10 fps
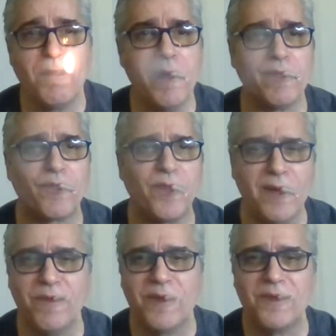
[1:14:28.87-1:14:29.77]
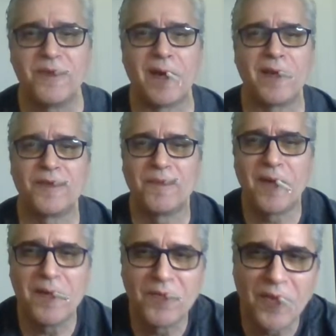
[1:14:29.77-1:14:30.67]
I'm having fun with you guys,
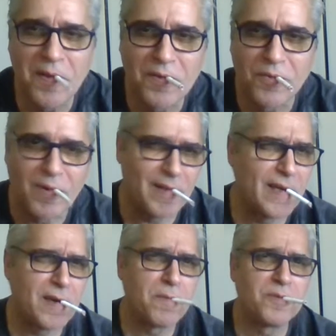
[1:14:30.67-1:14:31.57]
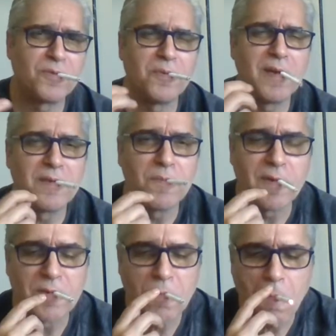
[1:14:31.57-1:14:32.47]
man. Thank you. I always do
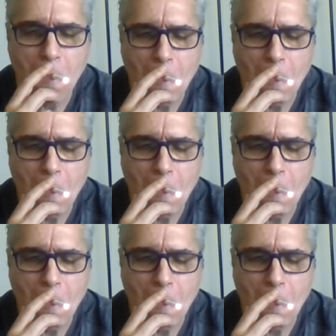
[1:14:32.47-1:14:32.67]
anyways.